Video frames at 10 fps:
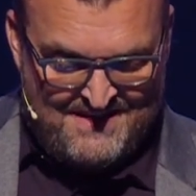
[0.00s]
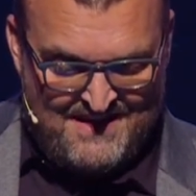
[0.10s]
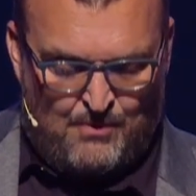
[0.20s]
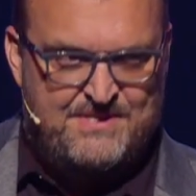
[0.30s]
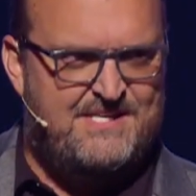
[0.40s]

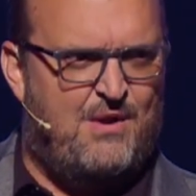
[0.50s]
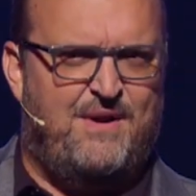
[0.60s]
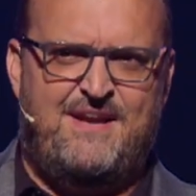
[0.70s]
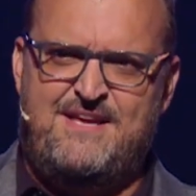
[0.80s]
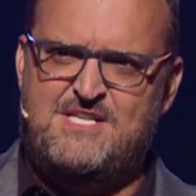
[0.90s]
I would say what
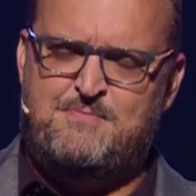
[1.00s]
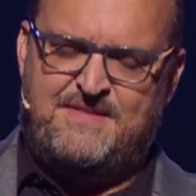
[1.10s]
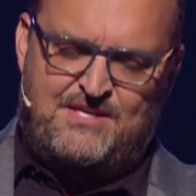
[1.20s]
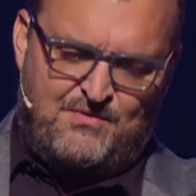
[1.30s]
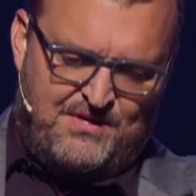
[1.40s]
it is, but
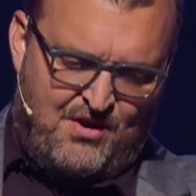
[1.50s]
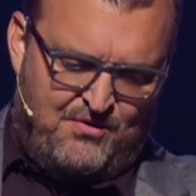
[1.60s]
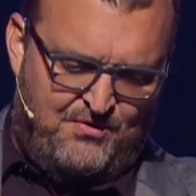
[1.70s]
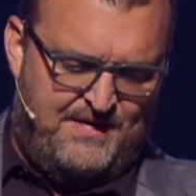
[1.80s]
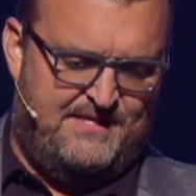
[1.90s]
then you would know
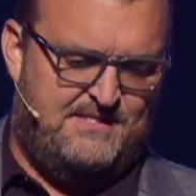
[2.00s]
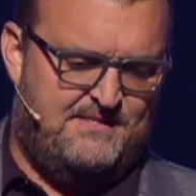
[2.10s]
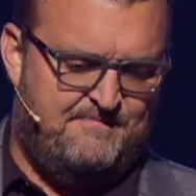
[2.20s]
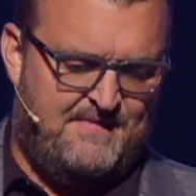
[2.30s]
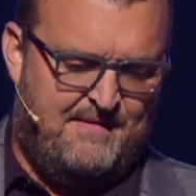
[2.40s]
who it is.
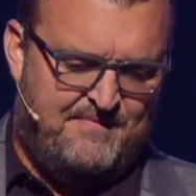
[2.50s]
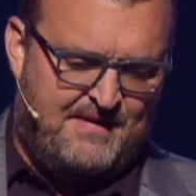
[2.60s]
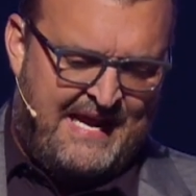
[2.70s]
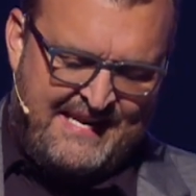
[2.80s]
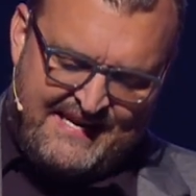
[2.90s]

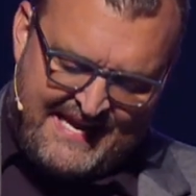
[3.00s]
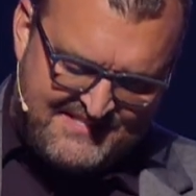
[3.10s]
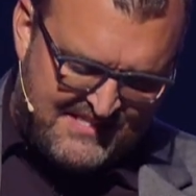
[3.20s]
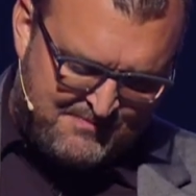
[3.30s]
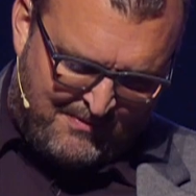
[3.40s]
I didn't
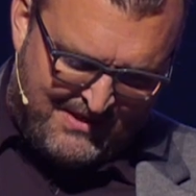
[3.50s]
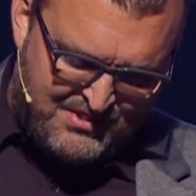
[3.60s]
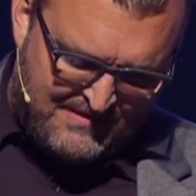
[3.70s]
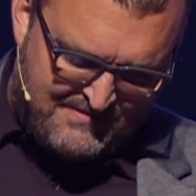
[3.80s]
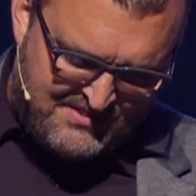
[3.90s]
ask his
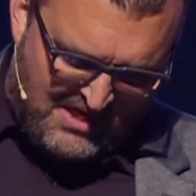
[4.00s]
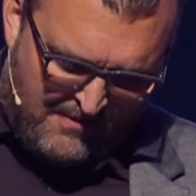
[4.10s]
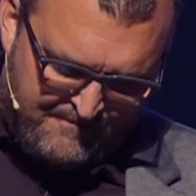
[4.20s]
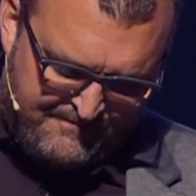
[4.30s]
permission. So,